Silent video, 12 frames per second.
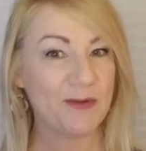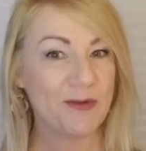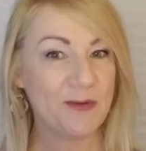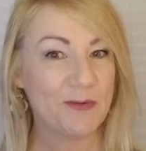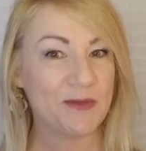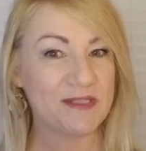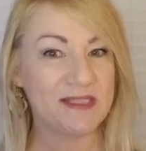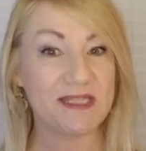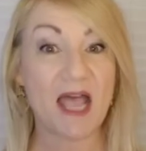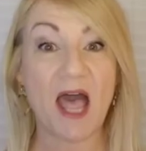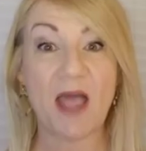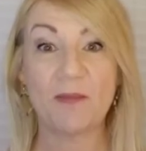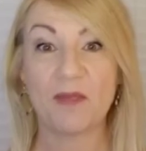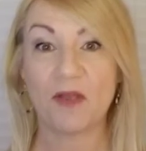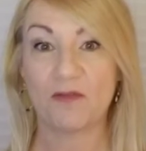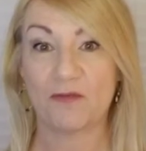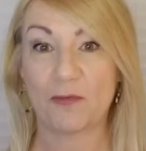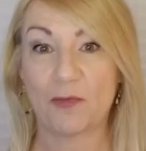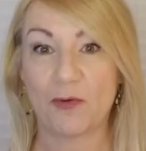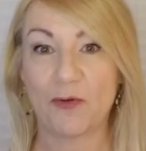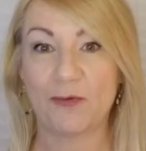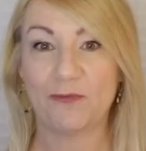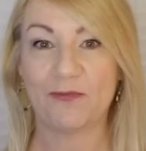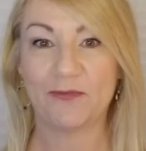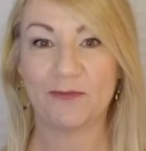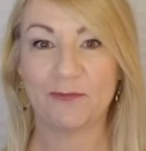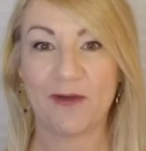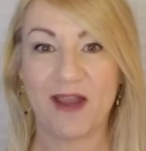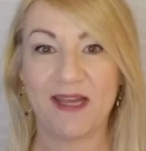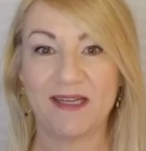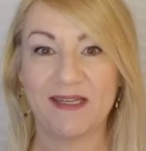was the time for proof, right?